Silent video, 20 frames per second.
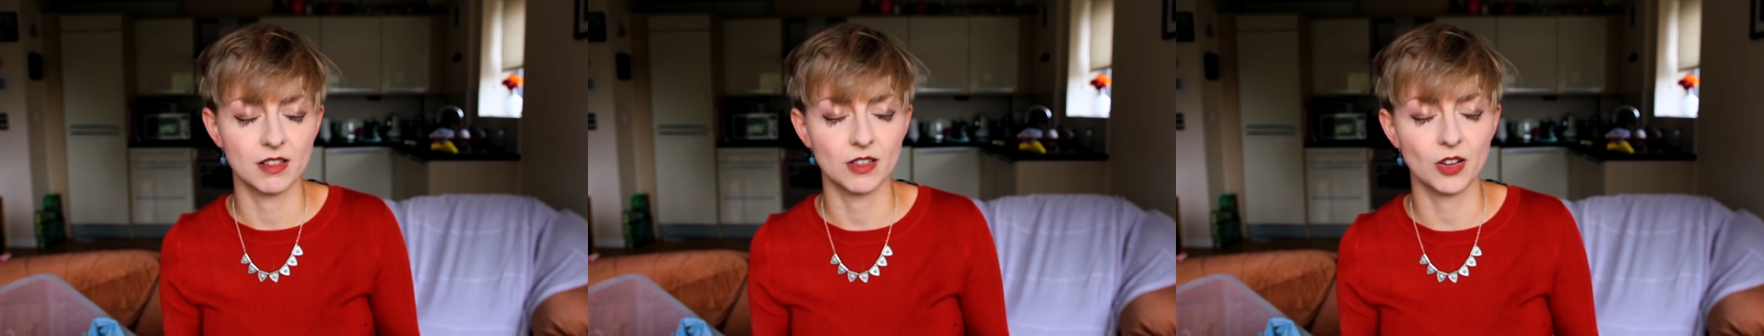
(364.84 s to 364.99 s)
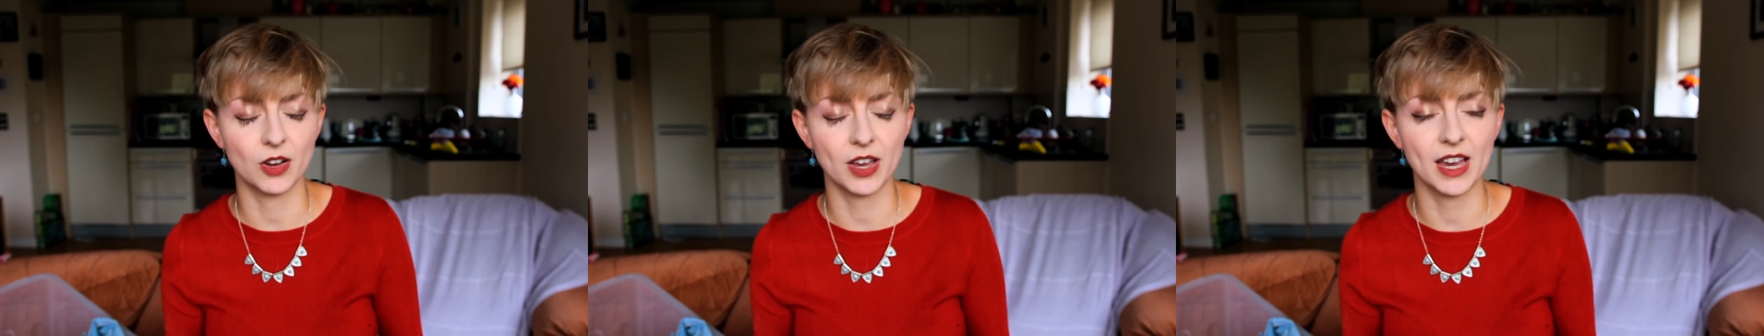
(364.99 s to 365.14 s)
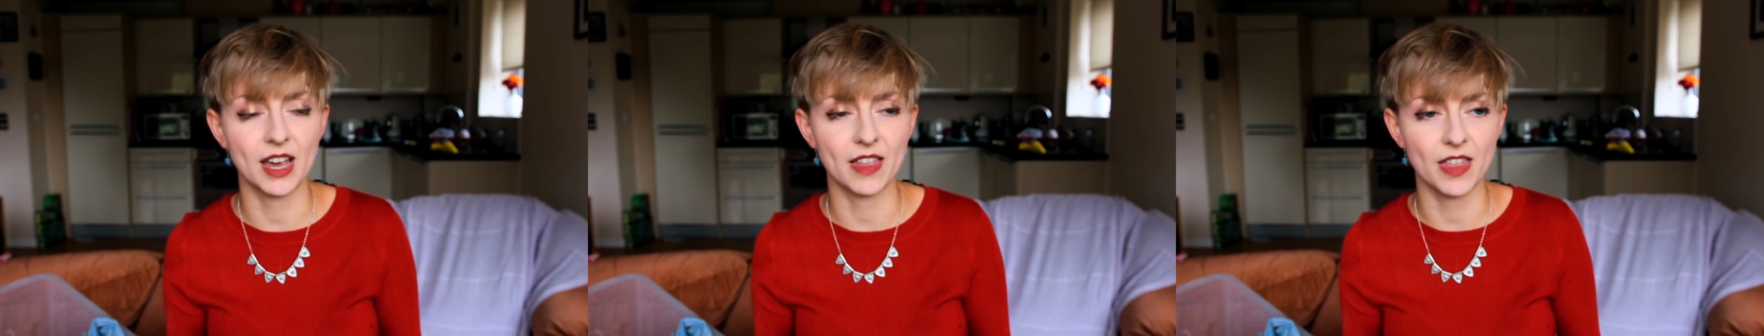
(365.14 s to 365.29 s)

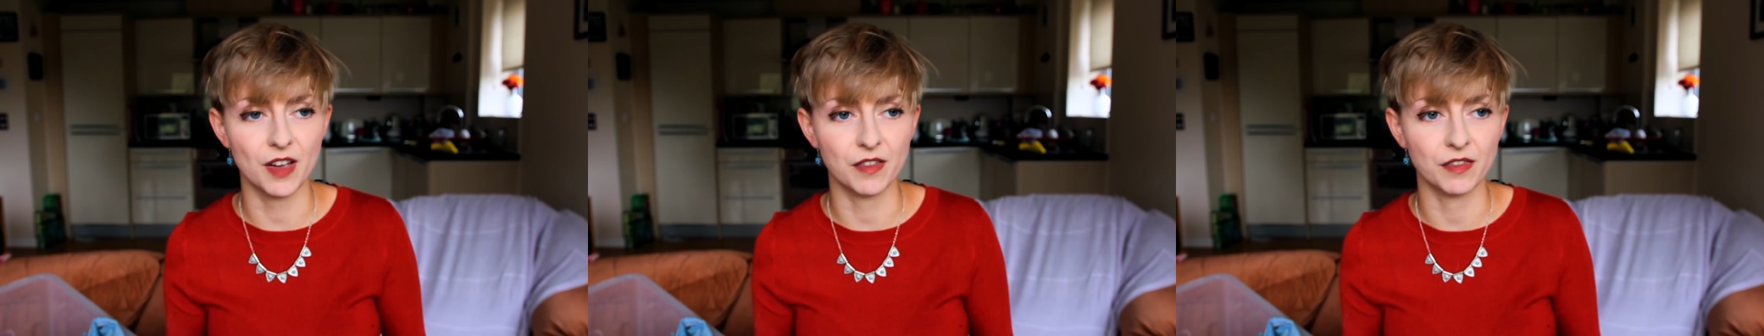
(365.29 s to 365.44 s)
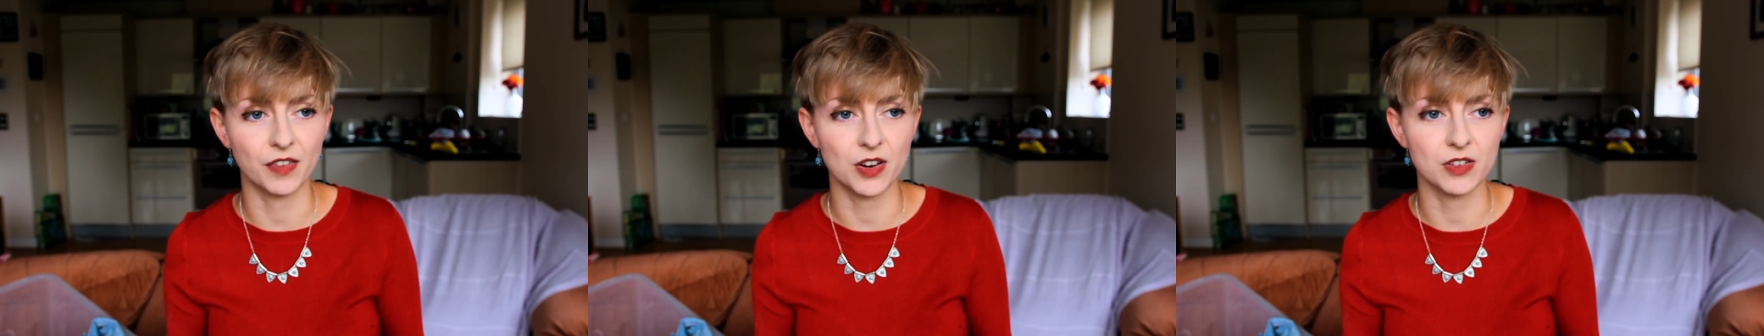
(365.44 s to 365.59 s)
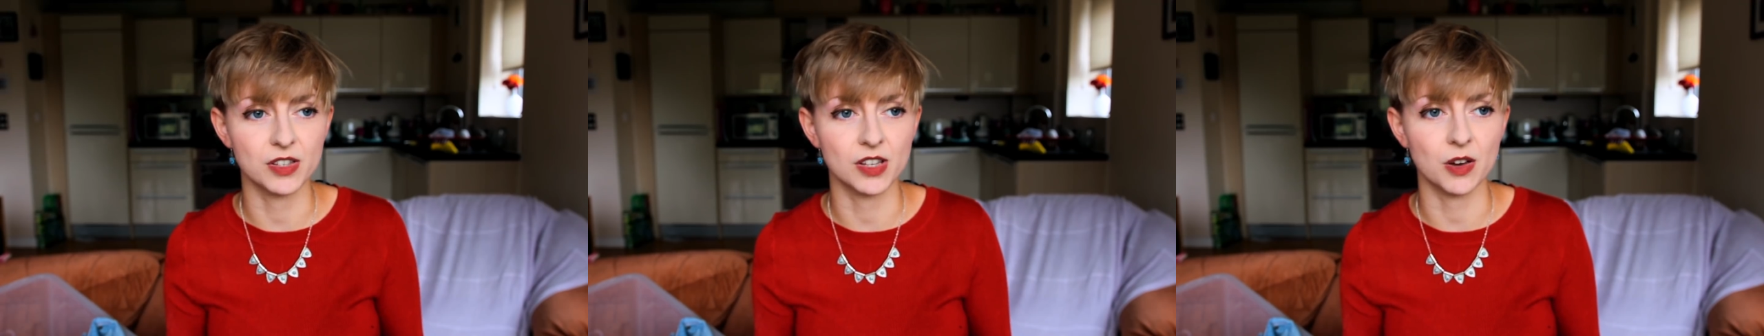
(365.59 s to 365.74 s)
Looking at that
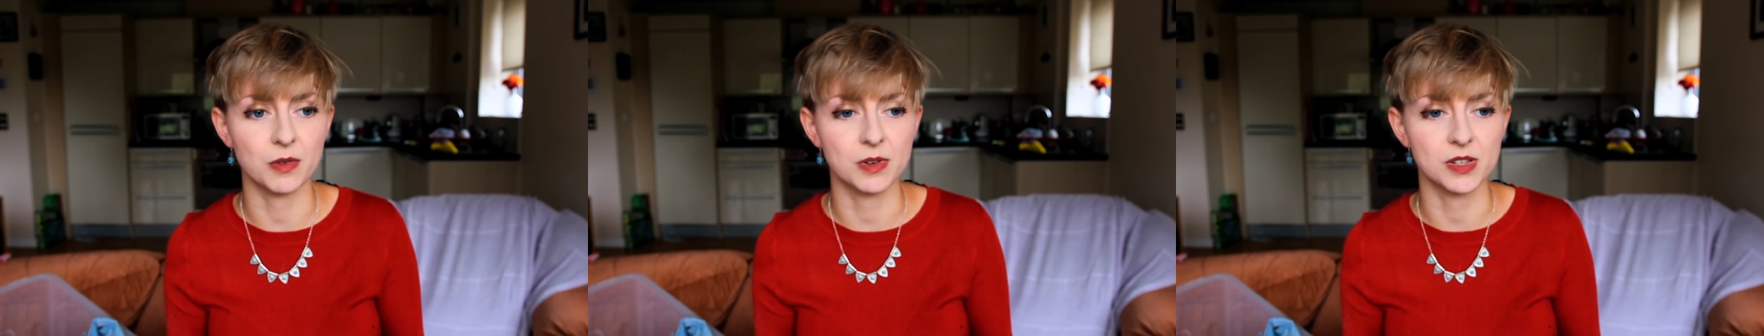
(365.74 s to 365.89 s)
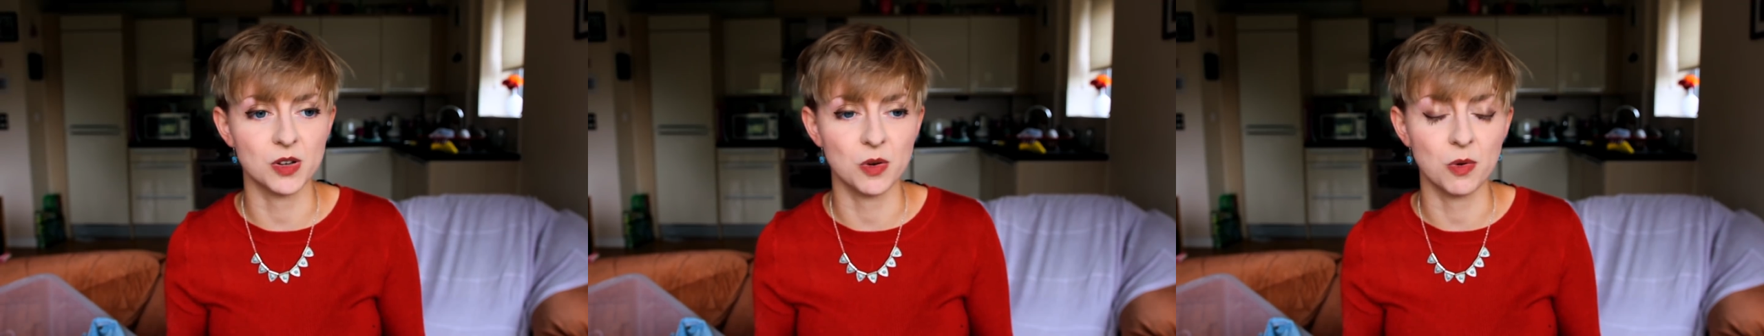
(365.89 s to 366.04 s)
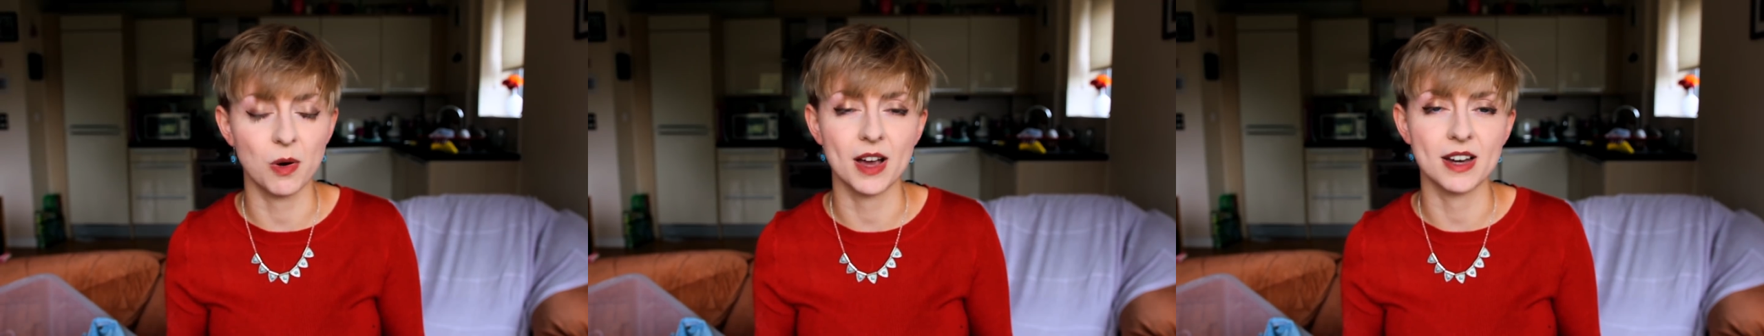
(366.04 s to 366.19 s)
photo
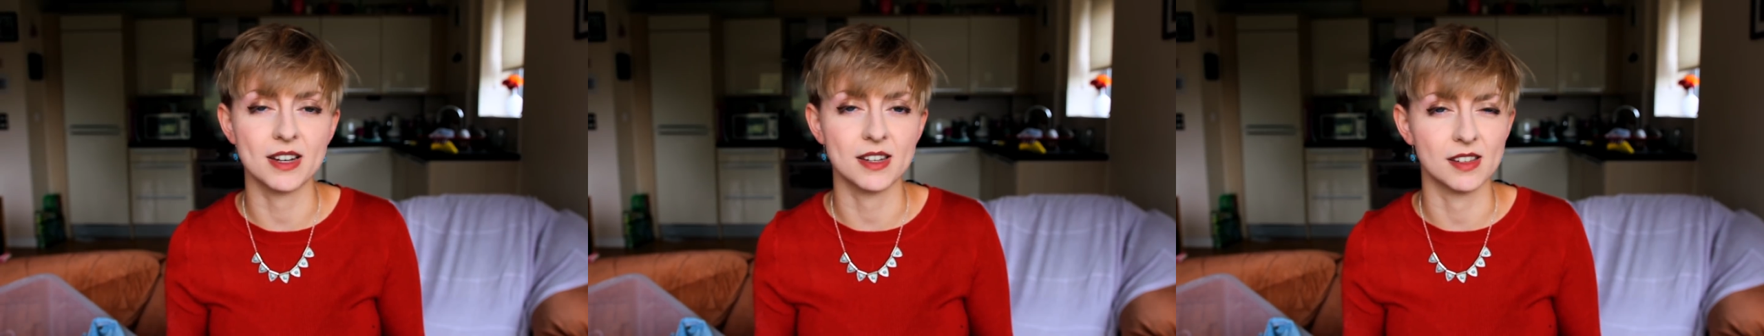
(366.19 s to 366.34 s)
is quite